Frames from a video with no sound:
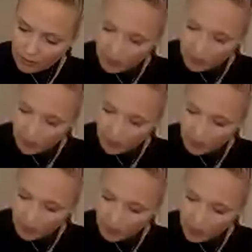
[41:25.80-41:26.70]
and
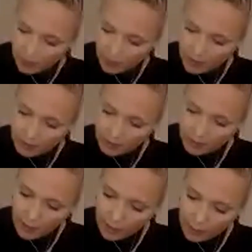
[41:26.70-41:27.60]
taking quite a lot
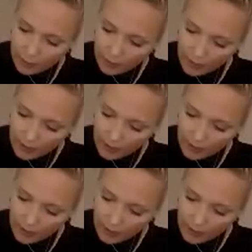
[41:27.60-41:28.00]
of color